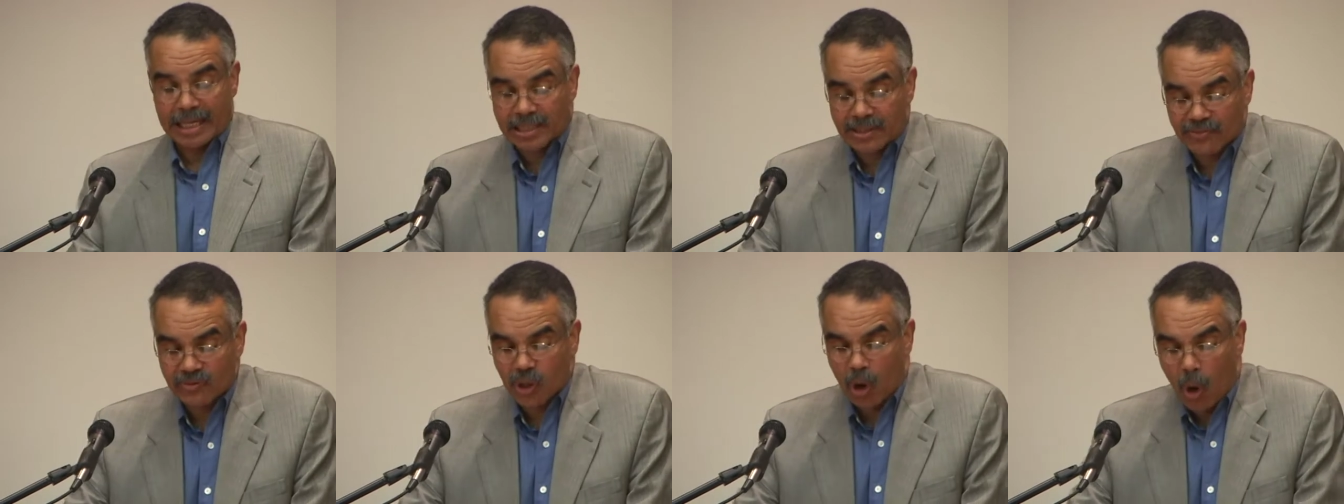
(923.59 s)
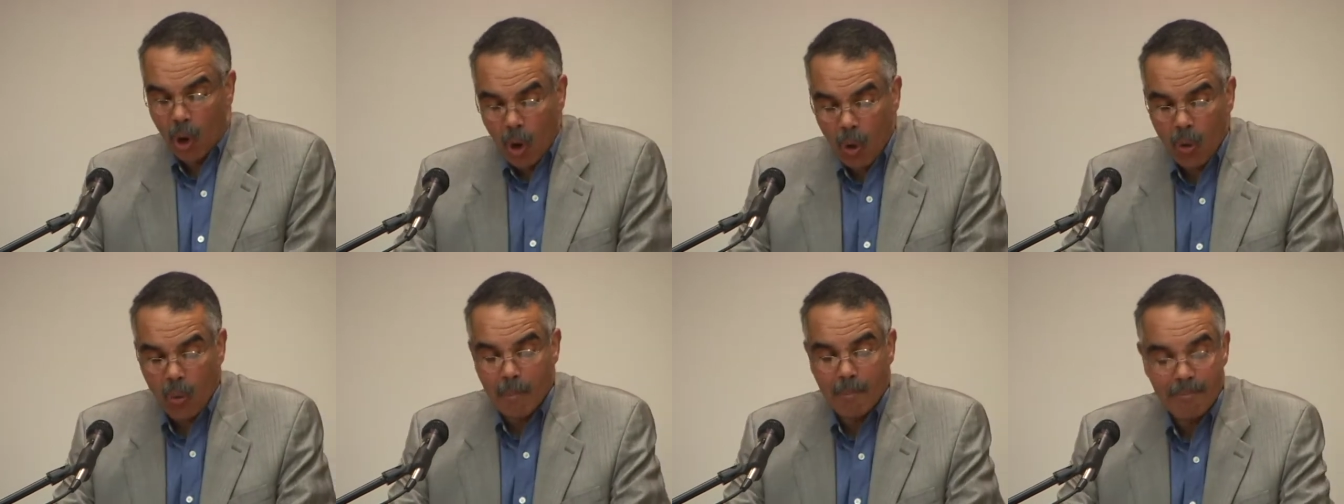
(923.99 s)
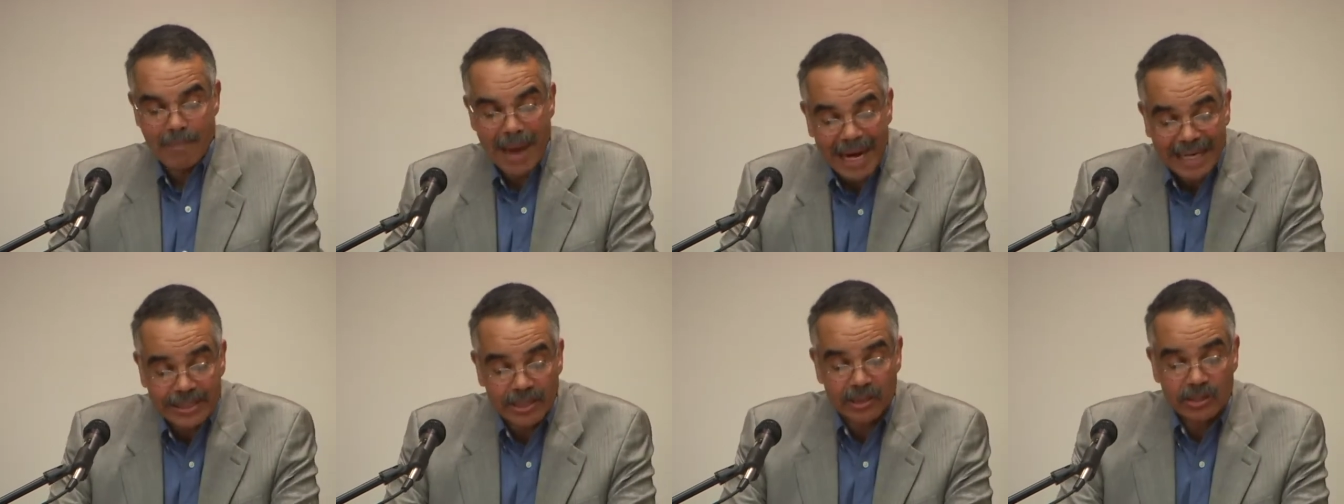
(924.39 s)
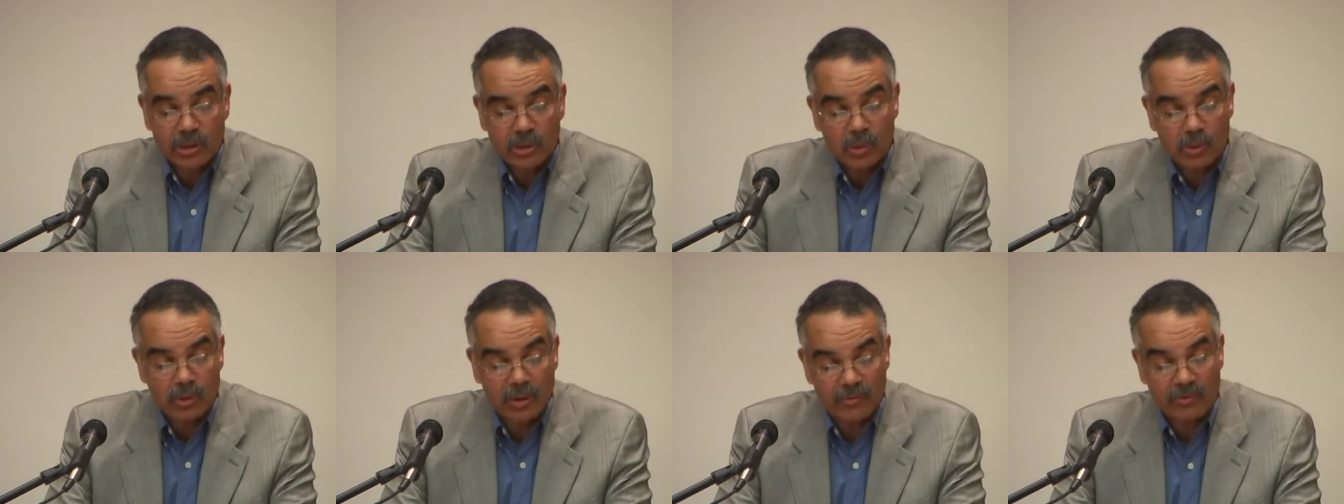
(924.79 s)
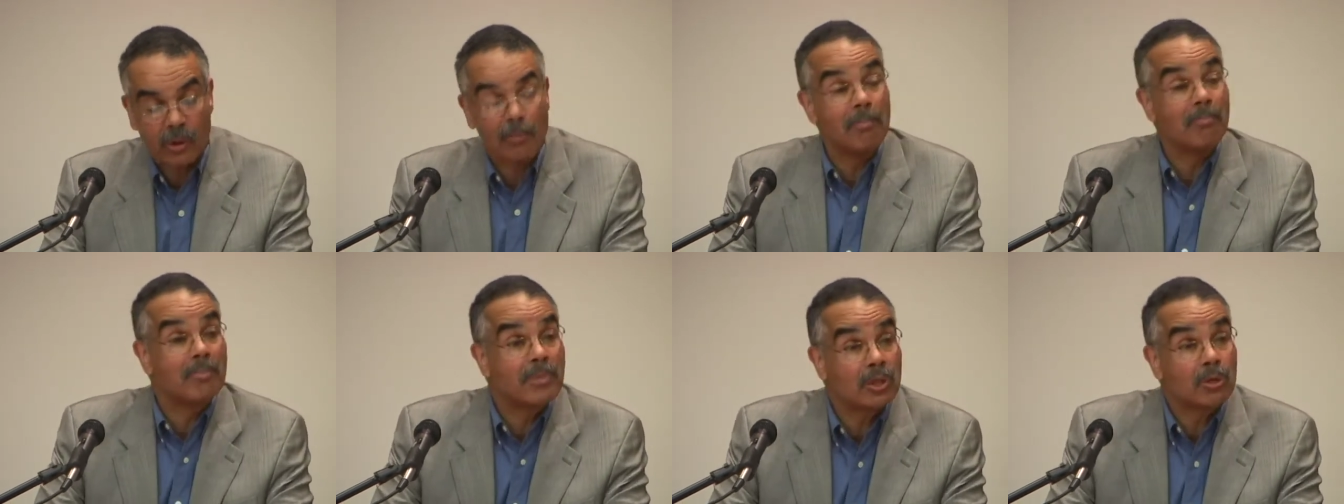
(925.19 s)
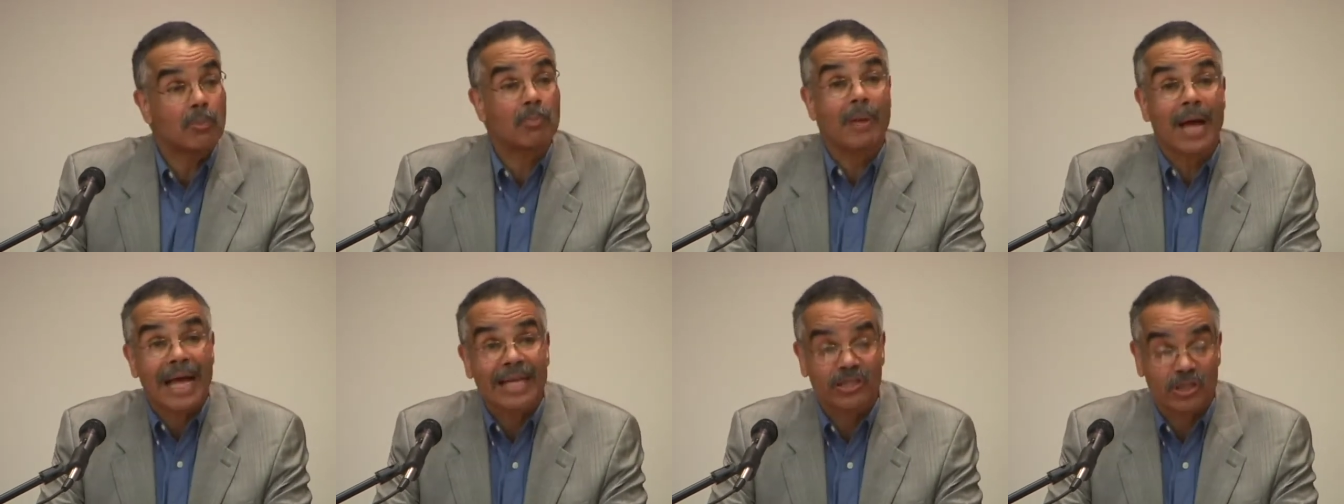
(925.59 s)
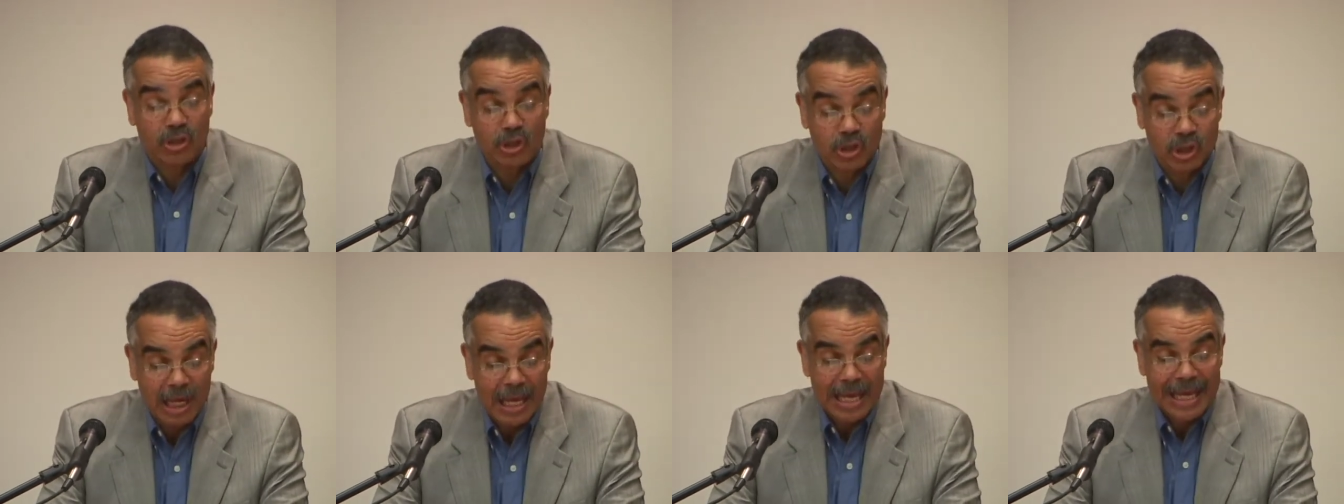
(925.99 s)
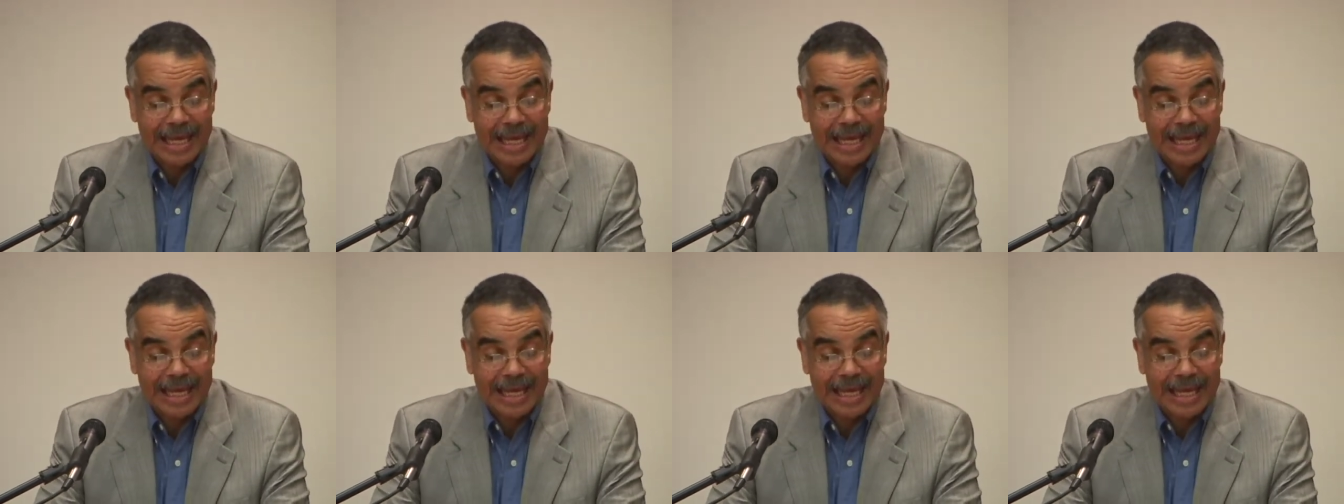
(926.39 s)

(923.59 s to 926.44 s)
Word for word: as if the whole magnitude of the middle passage